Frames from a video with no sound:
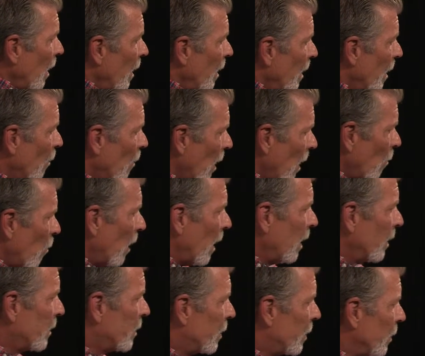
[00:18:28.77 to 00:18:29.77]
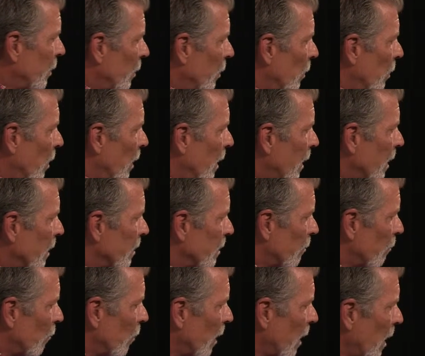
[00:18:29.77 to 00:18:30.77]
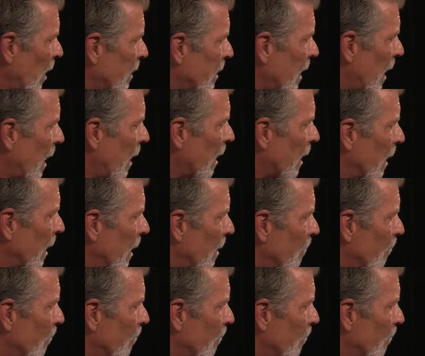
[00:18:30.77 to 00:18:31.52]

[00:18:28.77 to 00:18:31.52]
Now what I want to do is we're going to take and